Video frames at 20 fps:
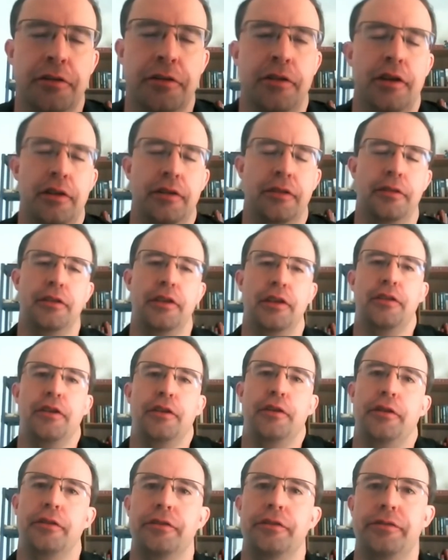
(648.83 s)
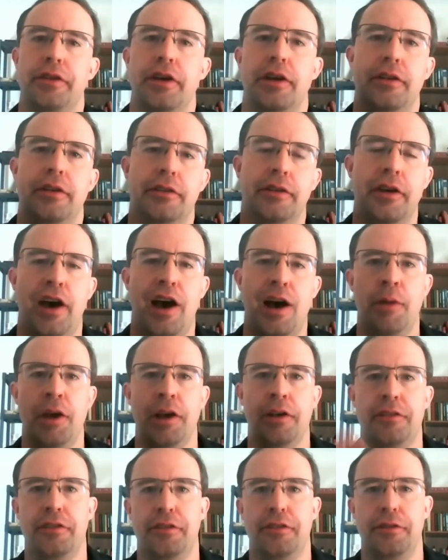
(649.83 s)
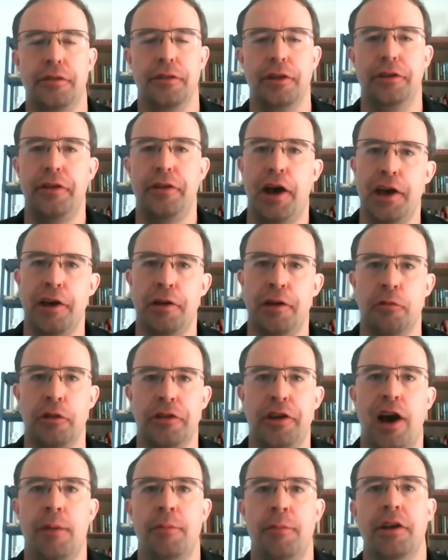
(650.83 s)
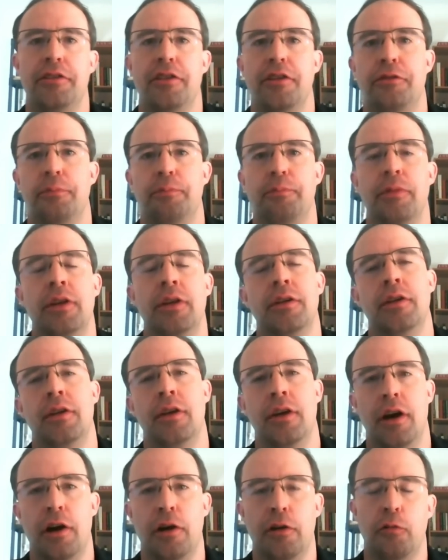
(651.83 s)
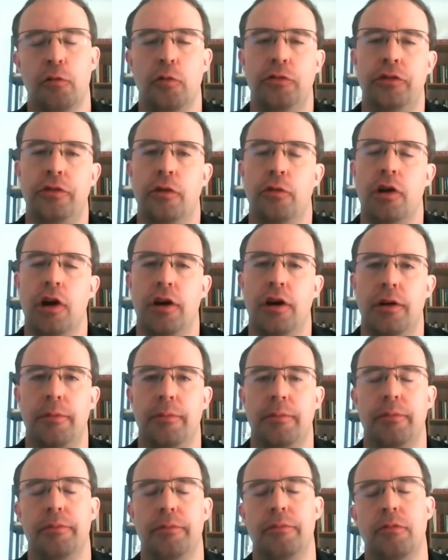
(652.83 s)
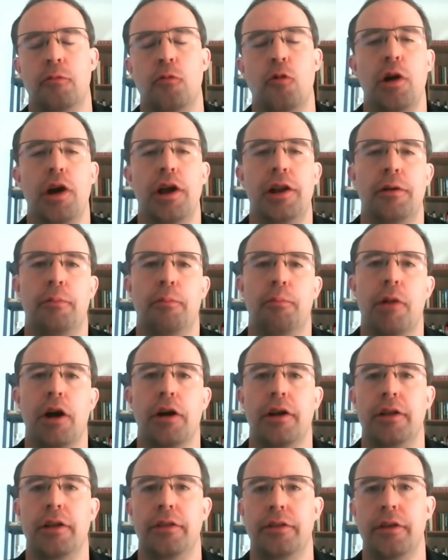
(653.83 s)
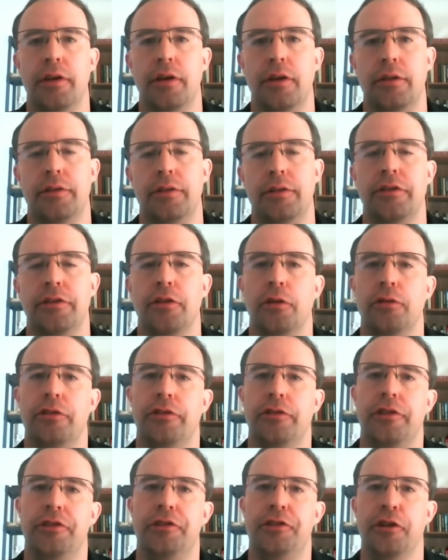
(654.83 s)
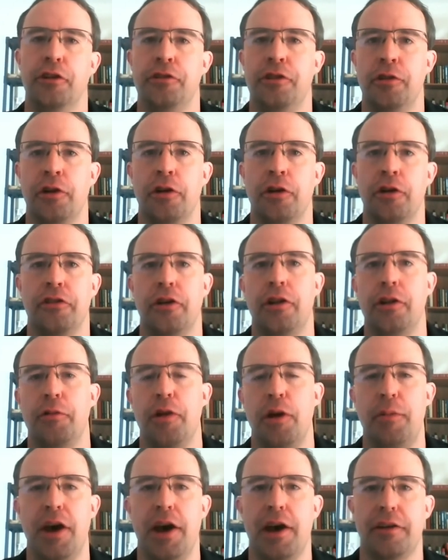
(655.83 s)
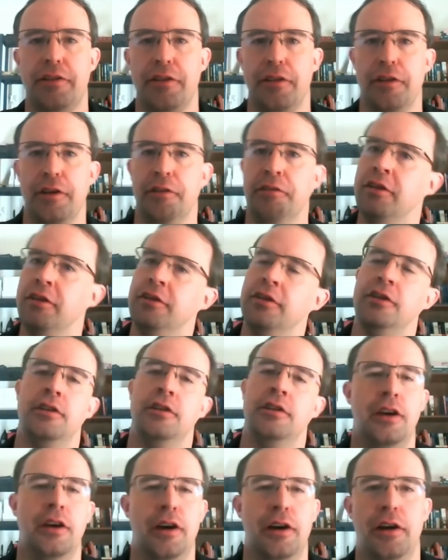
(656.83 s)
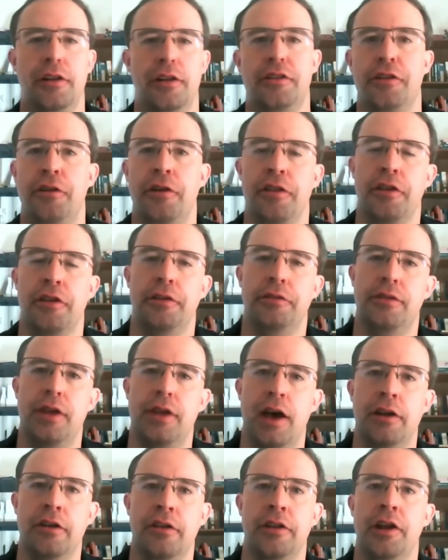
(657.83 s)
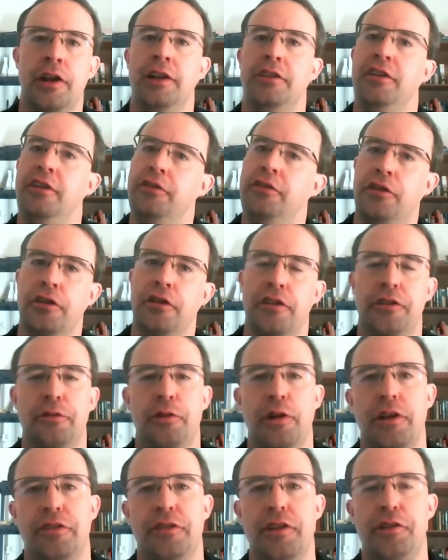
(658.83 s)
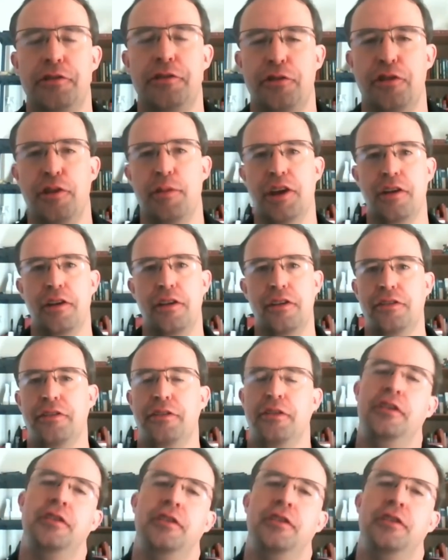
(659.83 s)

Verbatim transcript: that the, the, that comics, the tie-in with comics is a um, way to market the, the soldiers to children goes all the way back to the uh, turn of the end of the 19th, turn of the 20th century because